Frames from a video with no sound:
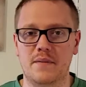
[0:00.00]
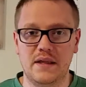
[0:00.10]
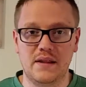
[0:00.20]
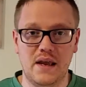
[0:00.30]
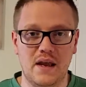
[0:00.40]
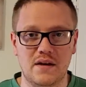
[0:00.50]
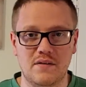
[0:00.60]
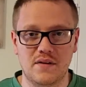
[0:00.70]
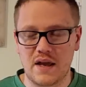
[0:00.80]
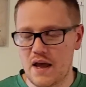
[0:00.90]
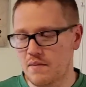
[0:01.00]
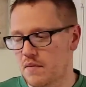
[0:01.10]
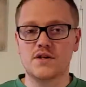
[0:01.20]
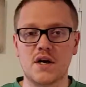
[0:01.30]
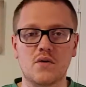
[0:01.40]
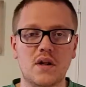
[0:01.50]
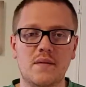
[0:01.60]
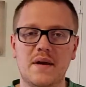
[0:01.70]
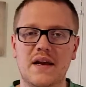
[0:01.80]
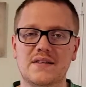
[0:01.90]
been the end of the game. Generally
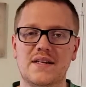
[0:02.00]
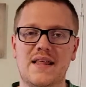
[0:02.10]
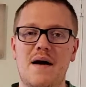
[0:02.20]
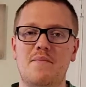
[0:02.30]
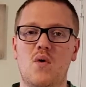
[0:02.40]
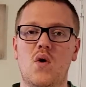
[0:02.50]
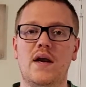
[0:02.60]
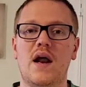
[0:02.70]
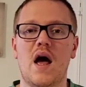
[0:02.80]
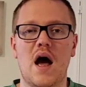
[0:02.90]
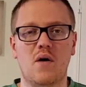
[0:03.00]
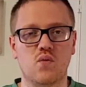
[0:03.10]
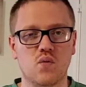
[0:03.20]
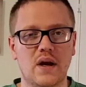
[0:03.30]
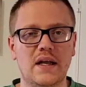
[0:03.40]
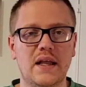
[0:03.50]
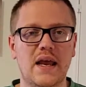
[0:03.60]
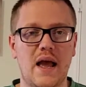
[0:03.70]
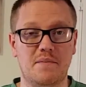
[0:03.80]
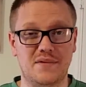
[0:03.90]
because at that point, I
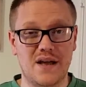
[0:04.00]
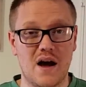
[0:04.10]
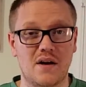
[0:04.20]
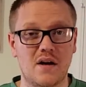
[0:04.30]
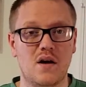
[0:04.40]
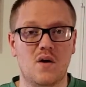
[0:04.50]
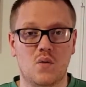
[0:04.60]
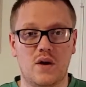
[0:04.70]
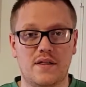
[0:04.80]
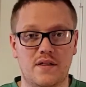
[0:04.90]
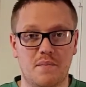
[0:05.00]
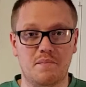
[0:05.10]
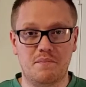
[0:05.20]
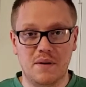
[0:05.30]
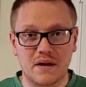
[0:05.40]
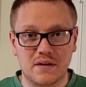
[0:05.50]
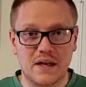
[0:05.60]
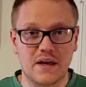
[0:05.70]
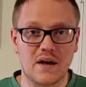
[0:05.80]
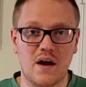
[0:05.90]
really am done with the
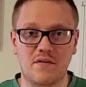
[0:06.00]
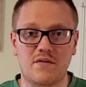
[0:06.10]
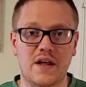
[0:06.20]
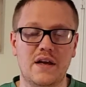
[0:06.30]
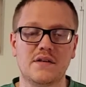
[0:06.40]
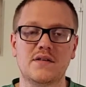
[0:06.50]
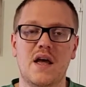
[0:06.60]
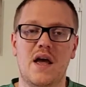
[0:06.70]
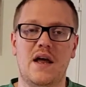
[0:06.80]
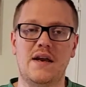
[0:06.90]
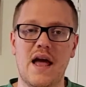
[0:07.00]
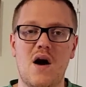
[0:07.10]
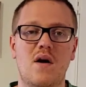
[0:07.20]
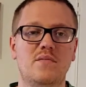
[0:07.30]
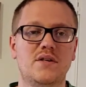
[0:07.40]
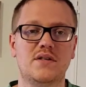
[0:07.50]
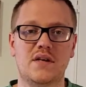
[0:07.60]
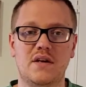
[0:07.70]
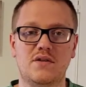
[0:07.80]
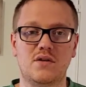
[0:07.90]
building of things, and now I'm just
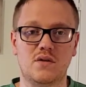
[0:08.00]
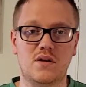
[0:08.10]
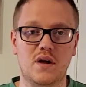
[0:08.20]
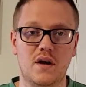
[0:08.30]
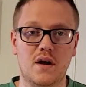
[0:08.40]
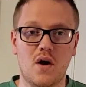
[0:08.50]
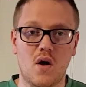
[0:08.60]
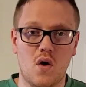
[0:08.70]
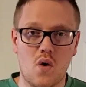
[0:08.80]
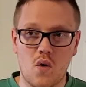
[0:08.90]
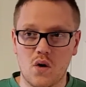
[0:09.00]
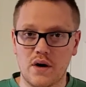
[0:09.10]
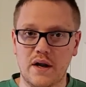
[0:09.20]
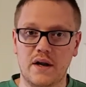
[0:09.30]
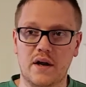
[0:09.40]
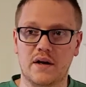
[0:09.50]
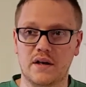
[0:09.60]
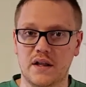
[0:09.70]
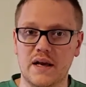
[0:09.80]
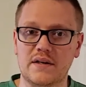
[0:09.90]
into the hoarding and
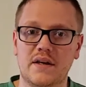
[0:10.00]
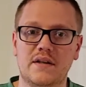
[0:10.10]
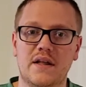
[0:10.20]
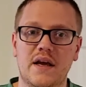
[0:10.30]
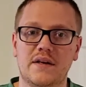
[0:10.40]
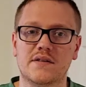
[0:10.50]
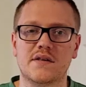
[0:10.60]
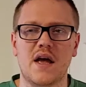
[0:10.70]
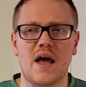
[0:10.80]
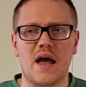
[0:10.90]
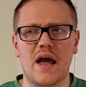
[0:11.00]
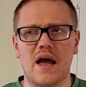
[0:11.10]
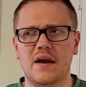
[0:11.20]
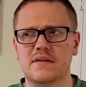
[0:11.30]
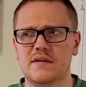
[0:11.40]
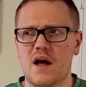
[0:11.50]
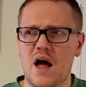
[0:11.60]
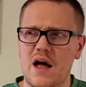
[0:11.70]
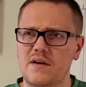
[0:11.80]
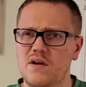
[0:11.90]
collecting things, and
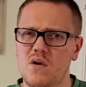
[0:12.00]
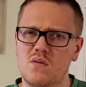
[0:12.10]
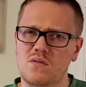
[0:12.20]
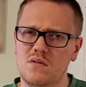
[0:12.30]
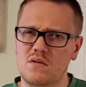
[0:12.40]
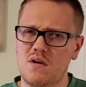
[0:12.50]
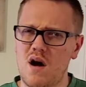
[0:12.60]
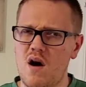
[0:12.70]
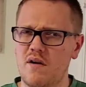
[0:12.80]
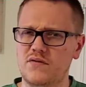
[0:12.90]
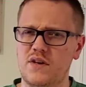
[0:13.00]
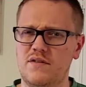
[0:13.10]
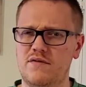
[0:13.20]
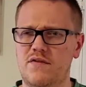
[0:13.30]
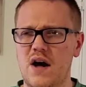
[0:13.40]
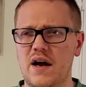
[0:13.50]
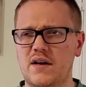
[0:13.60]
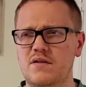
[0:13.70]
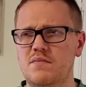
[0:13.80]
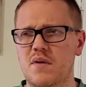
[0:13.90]
I don't often
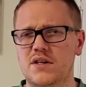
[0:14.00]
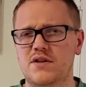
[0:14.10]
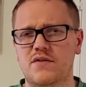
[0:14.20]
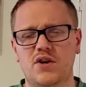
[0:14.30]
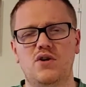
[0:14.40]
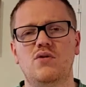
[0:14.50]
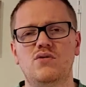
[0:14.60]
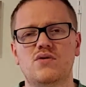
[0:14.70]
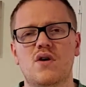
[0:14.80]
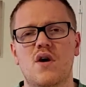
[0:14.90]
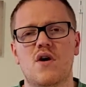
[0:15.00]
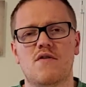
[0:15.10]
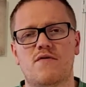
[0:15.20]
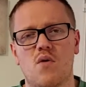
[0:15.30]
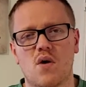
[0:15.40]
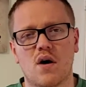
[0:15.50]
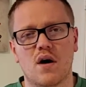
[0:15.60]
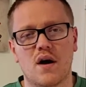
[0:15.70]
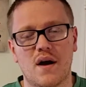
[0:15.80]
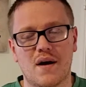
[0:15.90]
find much of a use
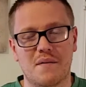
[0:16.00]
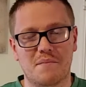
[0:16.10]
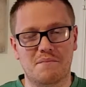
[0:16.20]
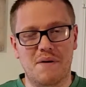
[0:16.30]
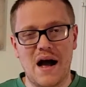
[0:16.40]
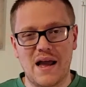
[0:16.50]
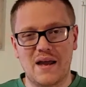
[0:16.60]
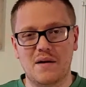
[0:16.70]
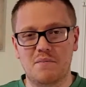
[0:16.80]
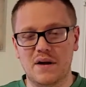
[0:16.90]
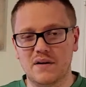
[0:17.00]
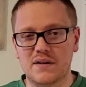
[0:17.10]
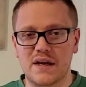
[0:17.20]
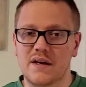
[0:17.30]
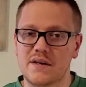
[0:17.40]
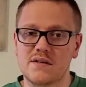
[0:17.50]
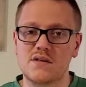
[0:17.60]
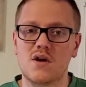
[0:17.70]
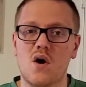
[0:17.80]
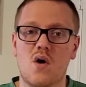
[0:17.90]
for buying
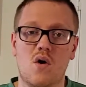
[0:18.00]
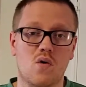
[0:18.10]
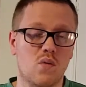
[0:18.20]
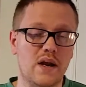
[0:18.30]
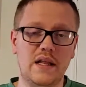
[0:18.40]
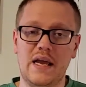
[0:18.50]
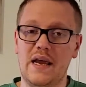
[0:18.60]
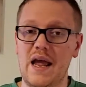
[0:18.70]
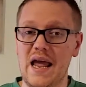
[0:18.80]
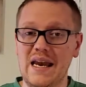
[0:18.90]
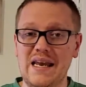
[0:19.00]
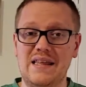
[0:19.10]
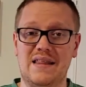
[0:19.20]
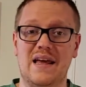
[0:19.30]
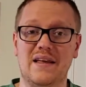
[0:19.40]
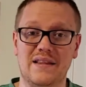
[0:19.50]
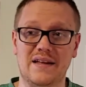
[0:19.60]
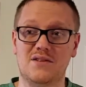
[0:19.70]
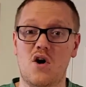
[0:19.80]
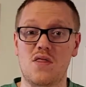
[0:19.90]
buildings or really anything
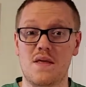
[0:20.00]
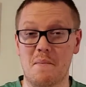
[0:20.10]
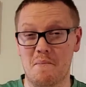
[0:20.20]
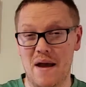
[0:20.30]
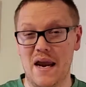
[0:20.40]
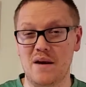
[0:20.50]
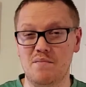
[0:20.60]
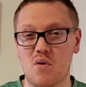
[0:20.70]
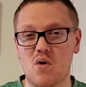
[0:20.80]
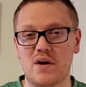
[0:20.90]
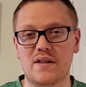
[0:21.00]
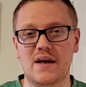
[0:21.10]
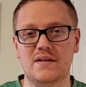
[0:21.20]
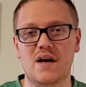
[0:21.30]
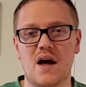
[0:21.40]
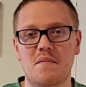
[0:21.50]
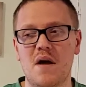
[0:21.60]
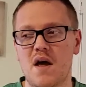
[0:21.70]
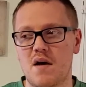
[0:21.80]
that's on the main board at that time.